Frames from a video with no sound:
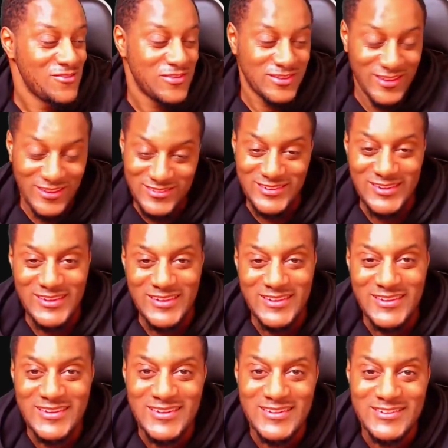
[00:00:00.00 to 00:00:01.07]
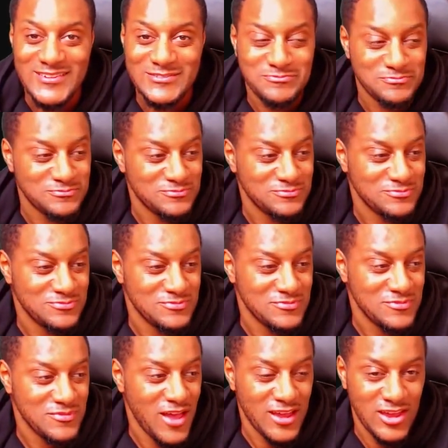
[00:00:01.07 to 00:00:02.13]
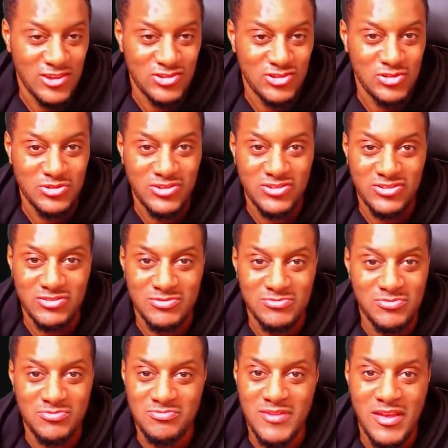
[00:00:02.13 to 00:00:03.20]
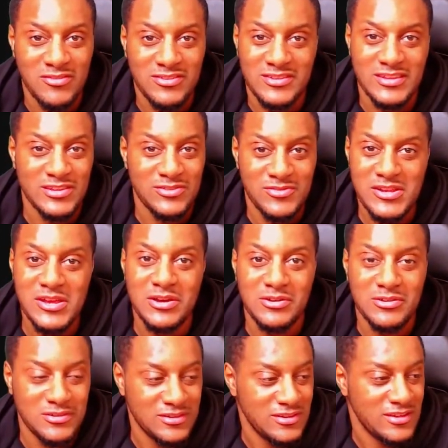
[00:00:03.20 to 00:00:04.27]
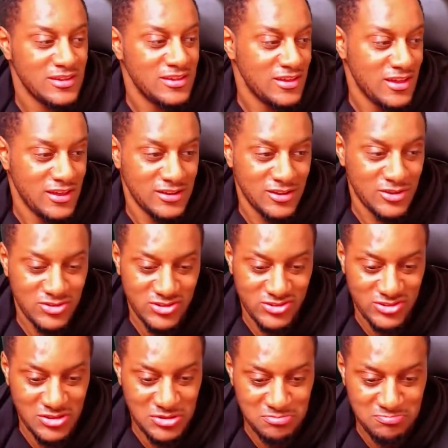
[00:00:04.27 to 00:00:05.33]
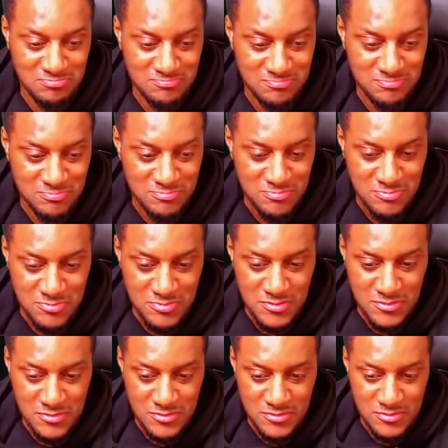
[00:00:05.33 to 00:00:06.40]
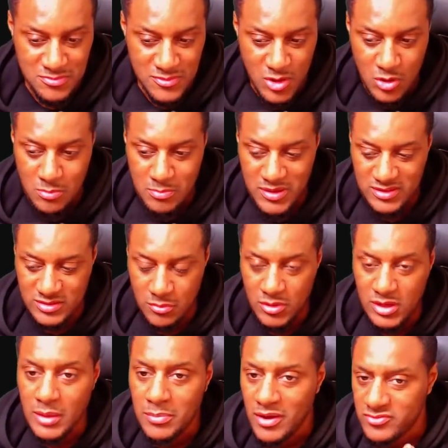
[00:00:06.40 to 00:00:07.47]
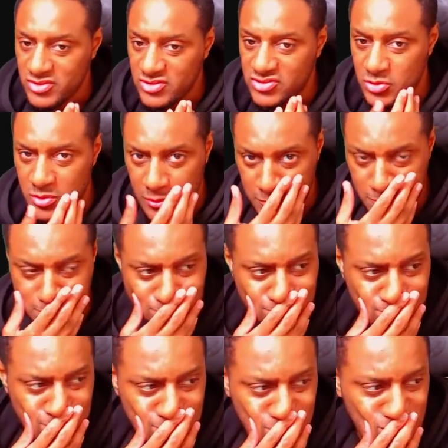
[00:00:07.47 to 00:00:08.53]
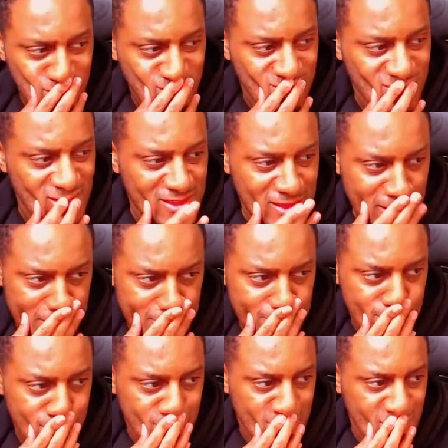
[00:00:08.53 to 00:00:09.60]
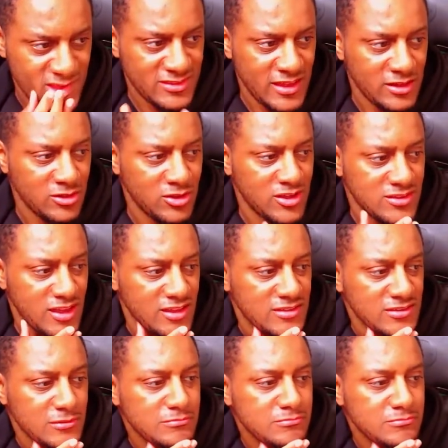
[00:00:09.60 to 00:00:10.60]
it doesn't, I guess you'll just never see this video, and I'll just go and beat someone up after suing. Yeah, let's see how long it takes.